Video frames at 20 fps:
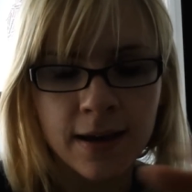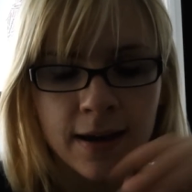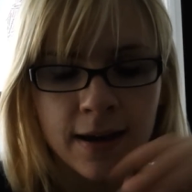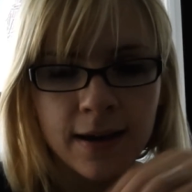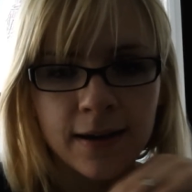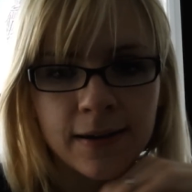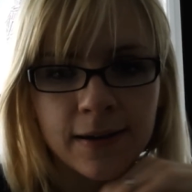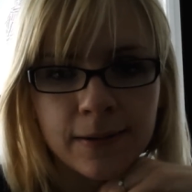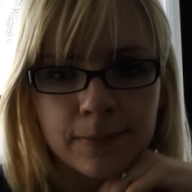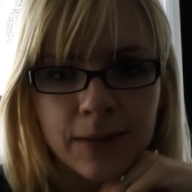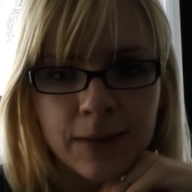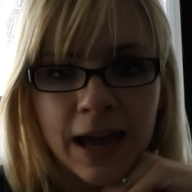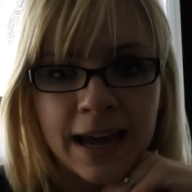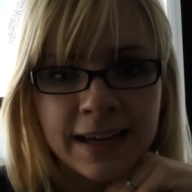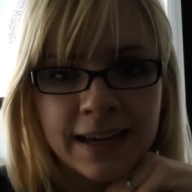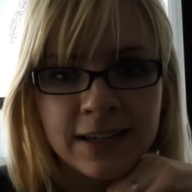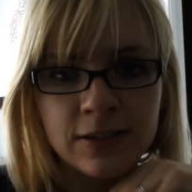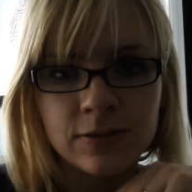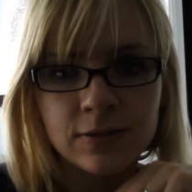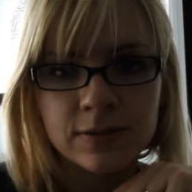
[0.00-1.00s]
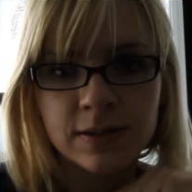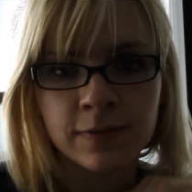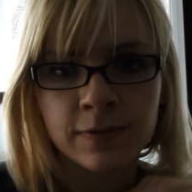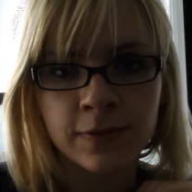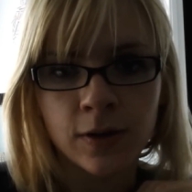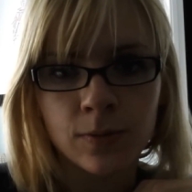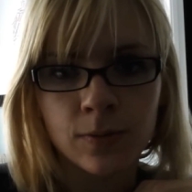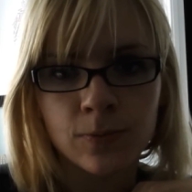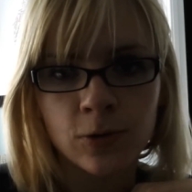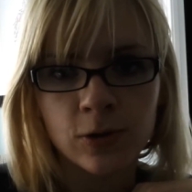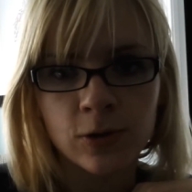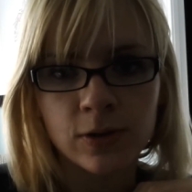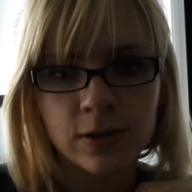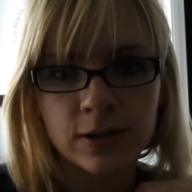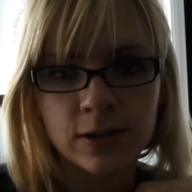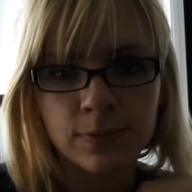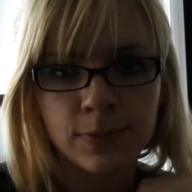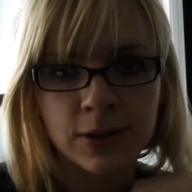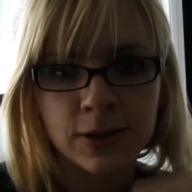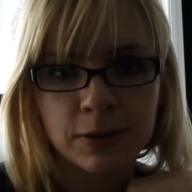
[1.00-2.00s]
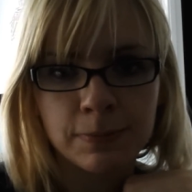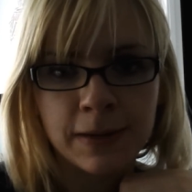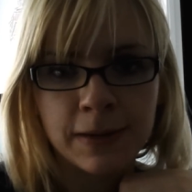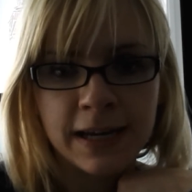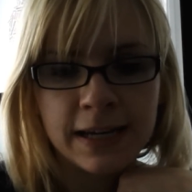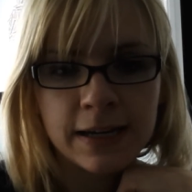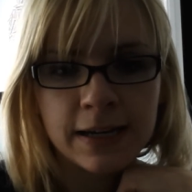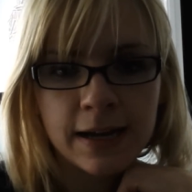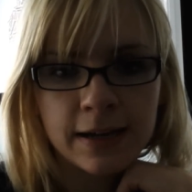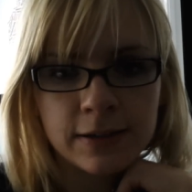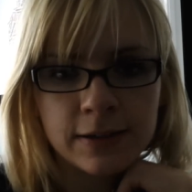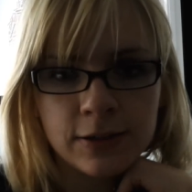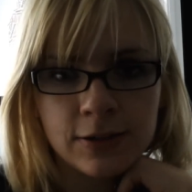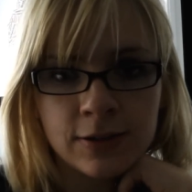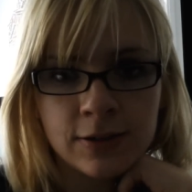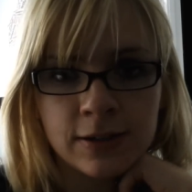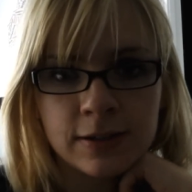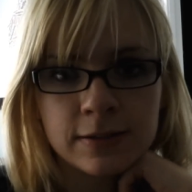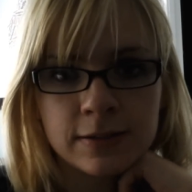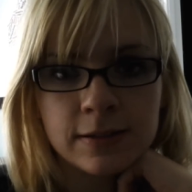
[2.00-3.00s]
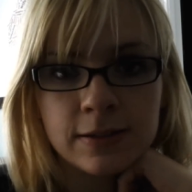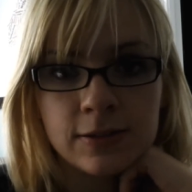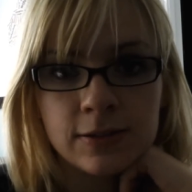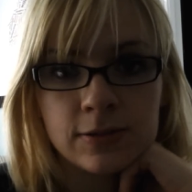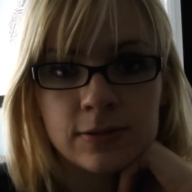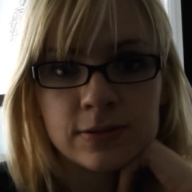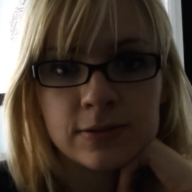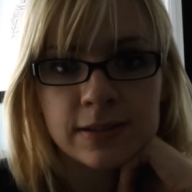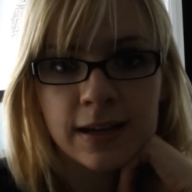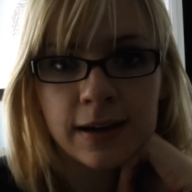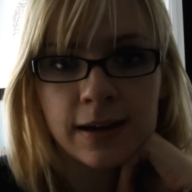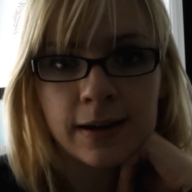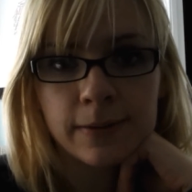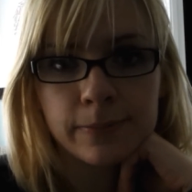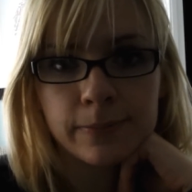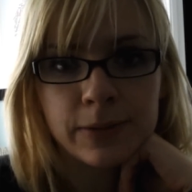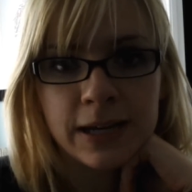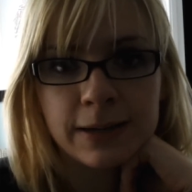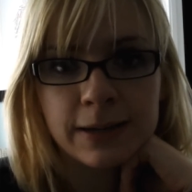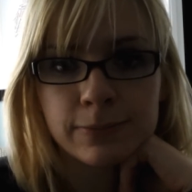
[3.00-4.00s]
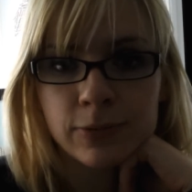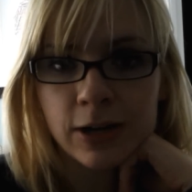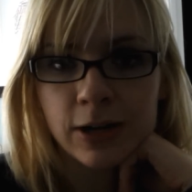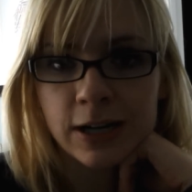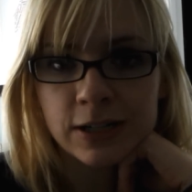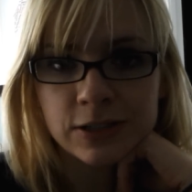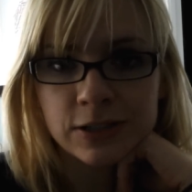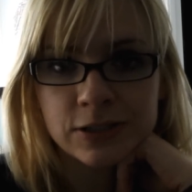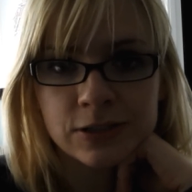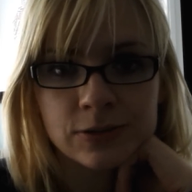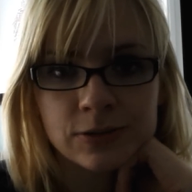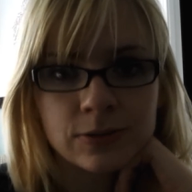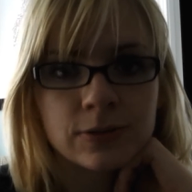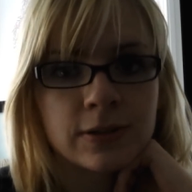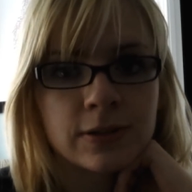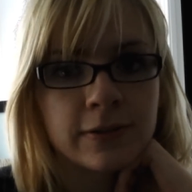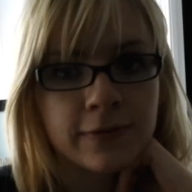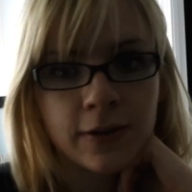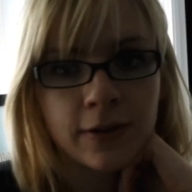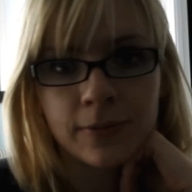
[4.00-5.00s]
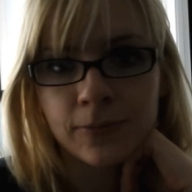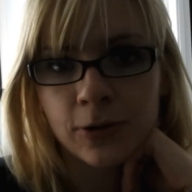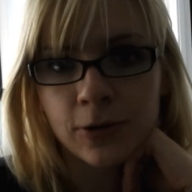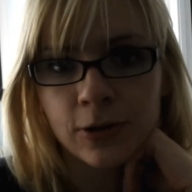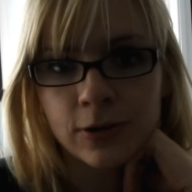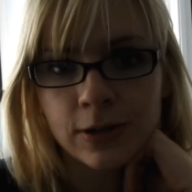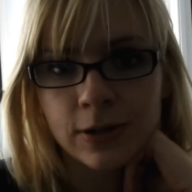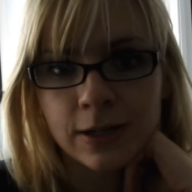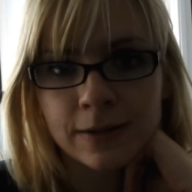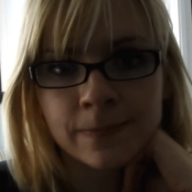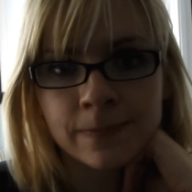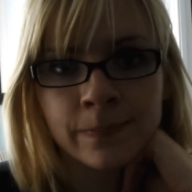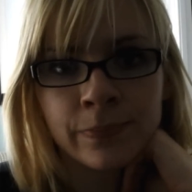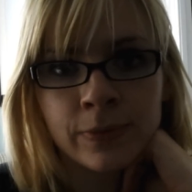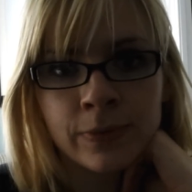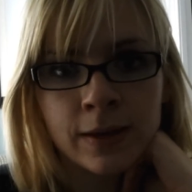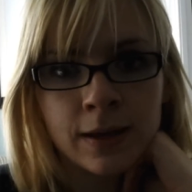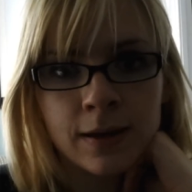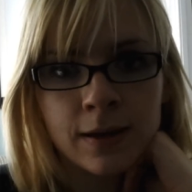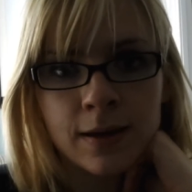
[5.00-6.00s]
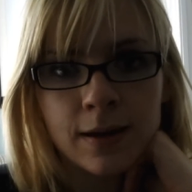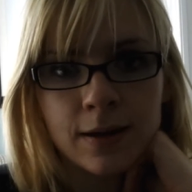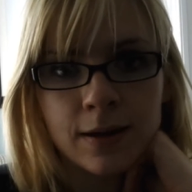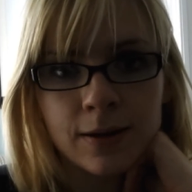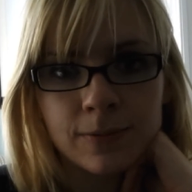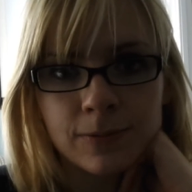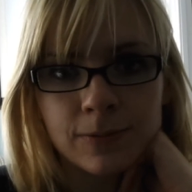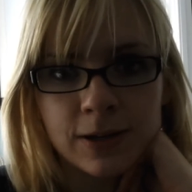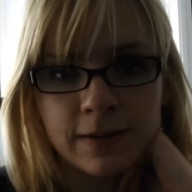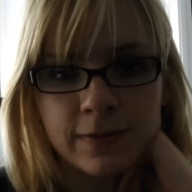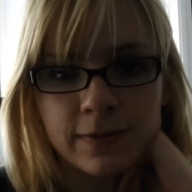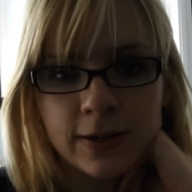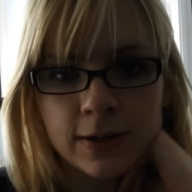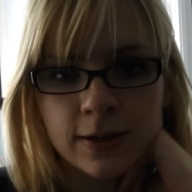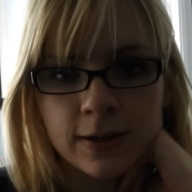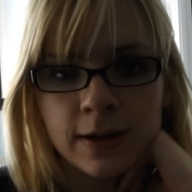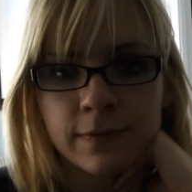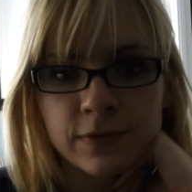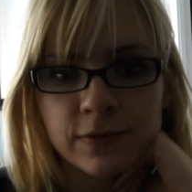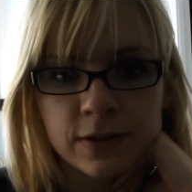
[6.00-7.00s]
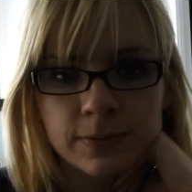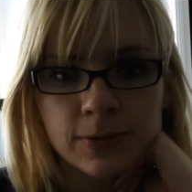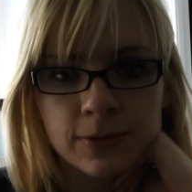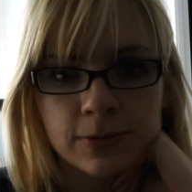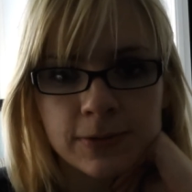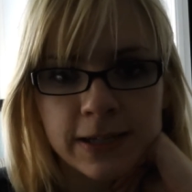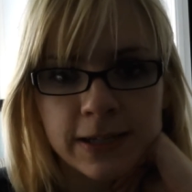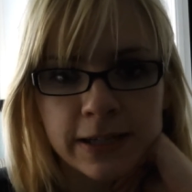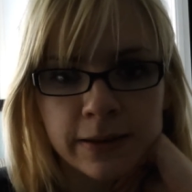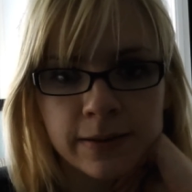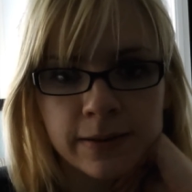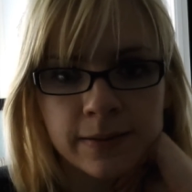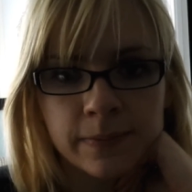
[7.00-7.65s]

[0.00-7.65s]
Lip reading: I used a foam roller to put the paint on. You could use a paintbrush or a foam roller, whatever you're comfortable with.